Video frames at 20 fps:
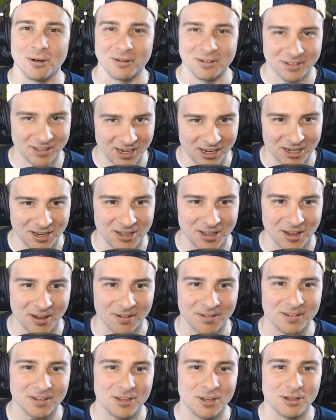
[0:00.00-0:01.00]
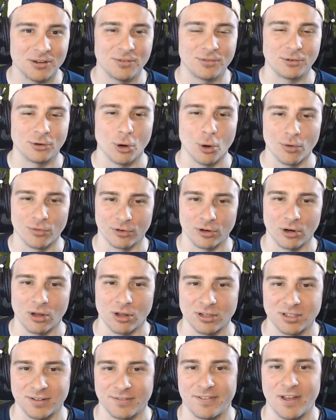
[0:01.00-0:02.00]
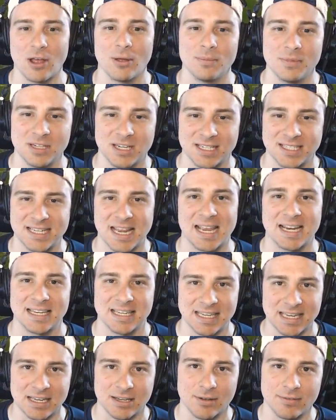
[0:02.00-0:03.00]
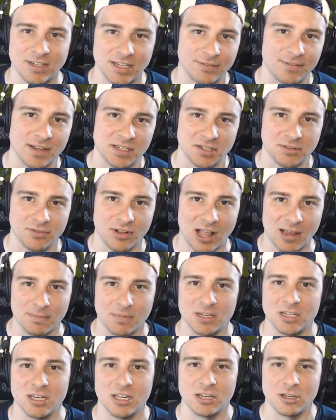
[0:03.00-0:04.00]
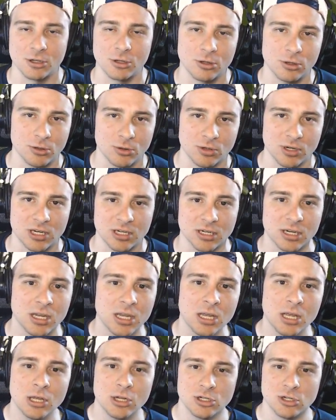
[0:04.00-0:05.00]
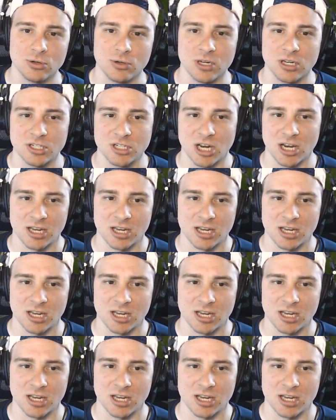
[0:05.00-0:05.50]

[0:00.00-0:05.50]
There you go. Good for overall development and technique of defensive linemen, including Giudice